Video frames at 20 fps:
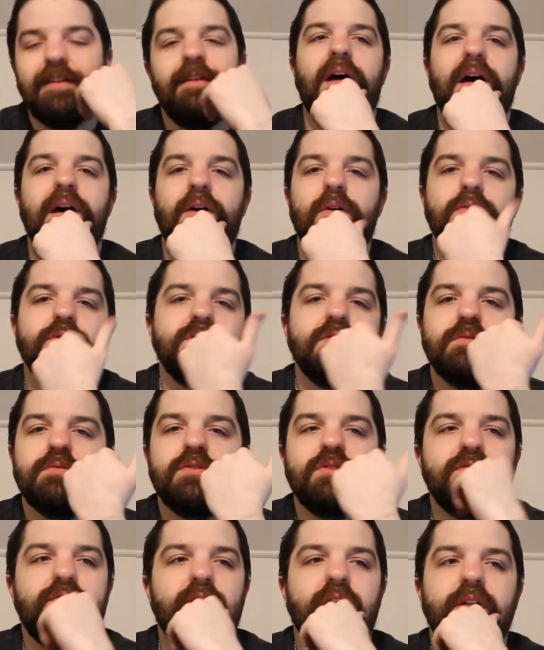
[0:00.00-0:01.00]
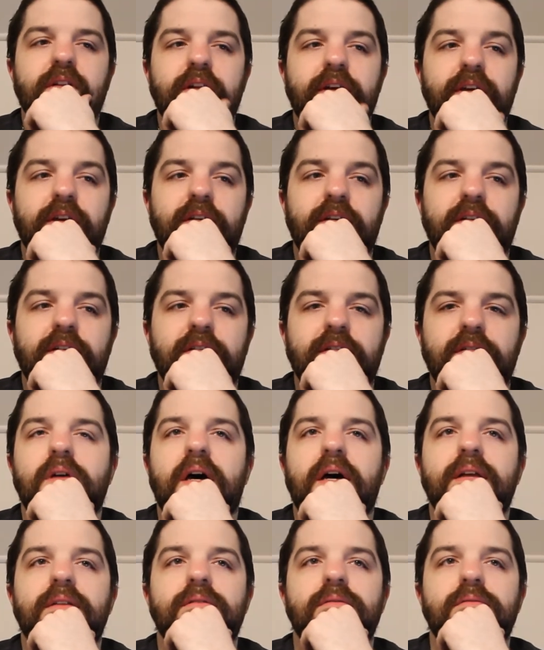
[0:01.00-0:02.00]
I also just felt like
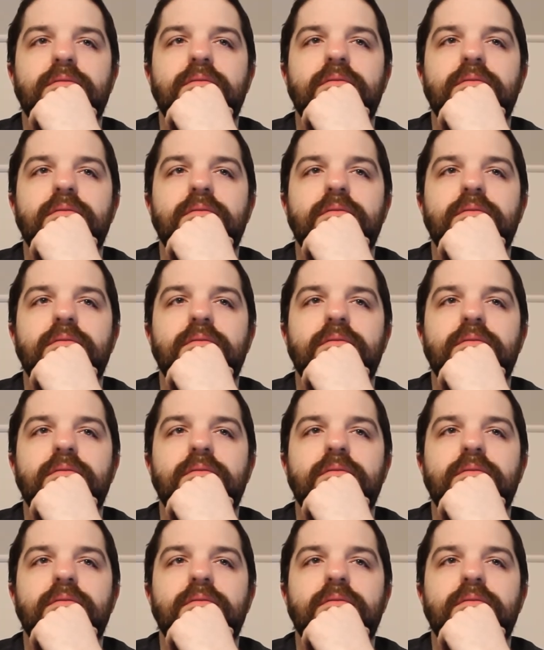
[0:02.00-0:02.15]
I